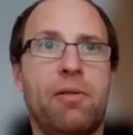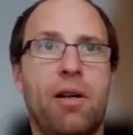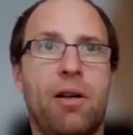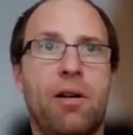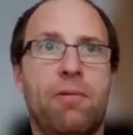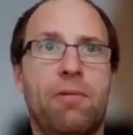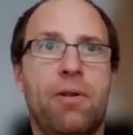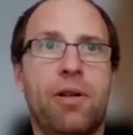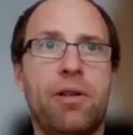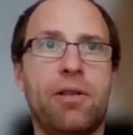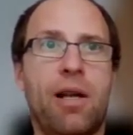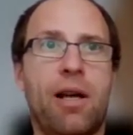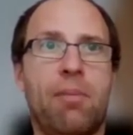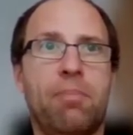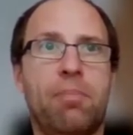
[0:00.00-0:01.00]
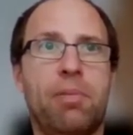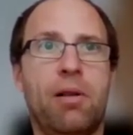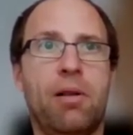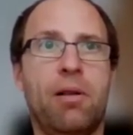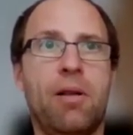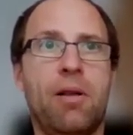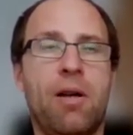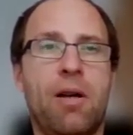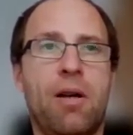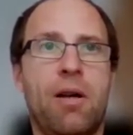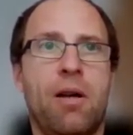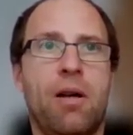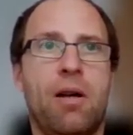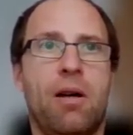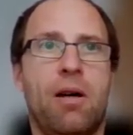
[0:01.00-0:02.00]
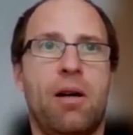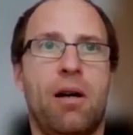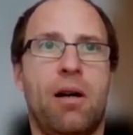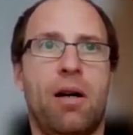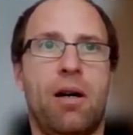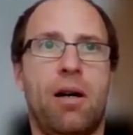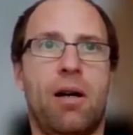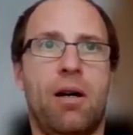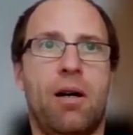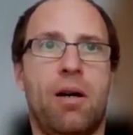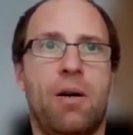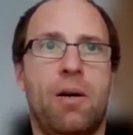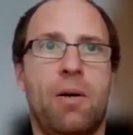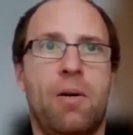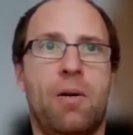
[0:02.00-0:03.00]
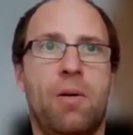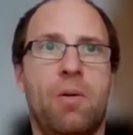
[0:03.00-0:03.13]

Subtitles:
For example, uh,